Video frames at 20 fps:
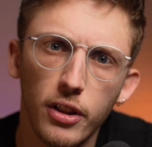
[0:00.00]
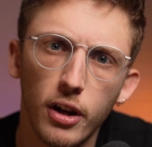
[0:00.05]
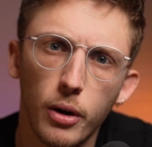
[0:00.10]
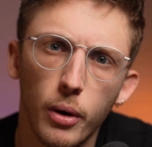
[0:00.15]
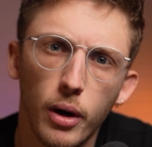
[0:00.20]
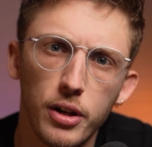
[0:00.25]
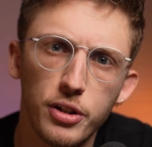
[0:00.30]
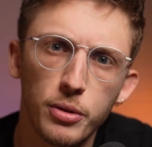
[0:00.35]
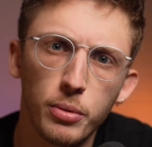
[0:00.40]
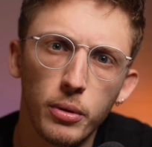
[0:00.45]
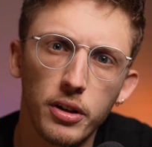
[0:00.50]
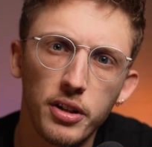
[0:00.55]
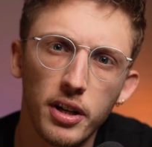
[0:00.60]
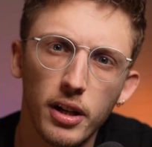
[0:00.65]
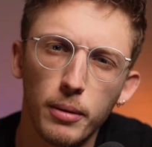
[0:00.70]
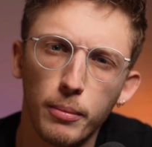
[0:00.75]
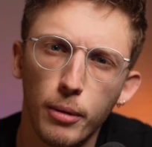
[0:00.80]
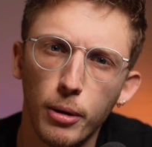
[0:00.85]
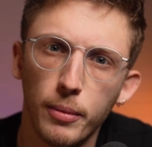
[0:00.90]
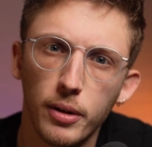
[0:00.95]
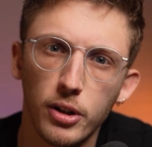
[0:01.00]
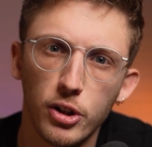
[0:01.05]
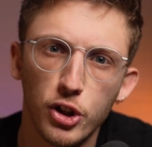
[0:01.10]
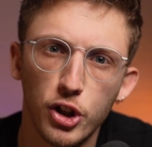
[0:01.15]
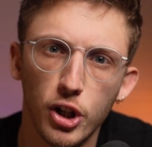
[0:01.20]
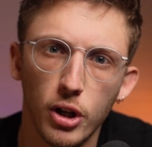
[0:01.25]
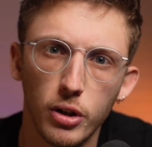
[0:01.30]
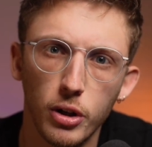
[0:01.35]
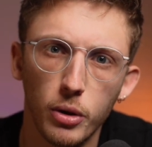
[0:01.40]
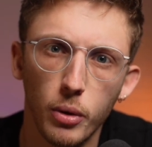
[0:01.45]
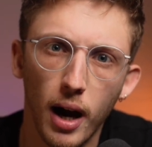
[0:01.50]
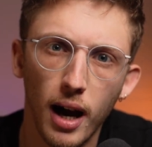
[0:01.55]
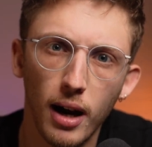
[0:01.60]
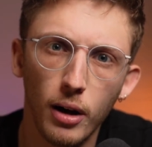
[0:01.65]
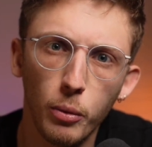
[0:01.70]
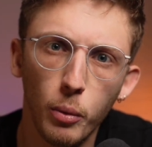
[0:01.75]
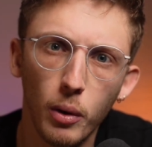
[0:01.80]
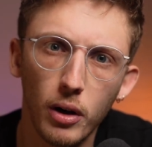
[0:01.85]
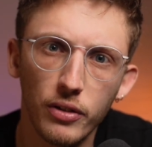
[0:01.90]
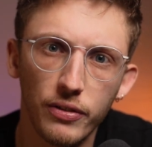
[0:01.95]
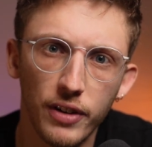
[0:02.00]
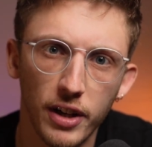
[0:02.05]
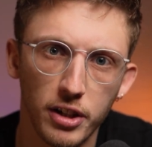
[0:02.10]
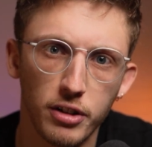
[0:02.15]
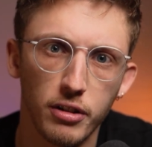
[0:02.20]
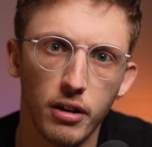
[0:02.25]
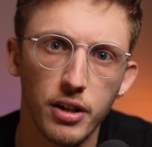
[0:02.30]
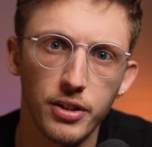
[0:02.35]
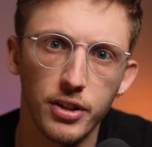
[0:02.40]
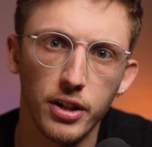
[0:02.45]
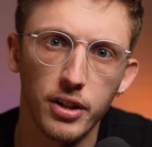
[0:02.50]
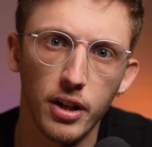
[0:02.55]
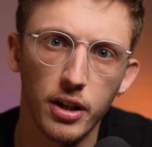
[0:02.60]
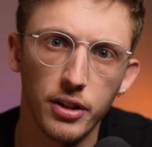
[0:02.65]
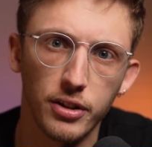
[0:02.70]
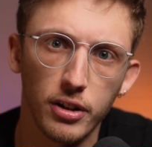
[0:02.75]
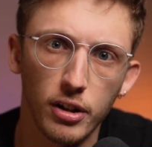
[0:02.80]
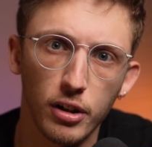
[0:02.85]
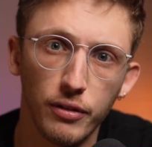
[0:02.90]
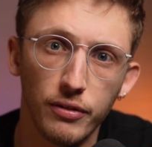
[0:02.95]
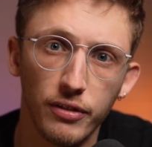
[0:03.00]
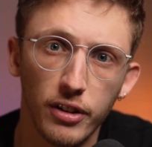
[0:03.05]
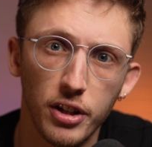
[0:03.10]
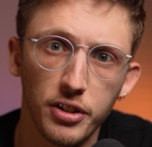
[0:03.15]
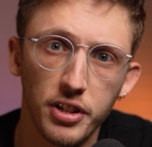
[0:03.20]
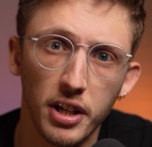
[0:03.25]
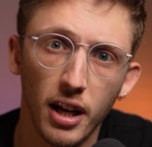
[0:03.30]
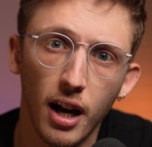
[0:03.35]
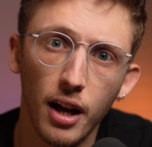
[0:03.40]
though, I just want to take a moment to show you how well Vectorizer does at converting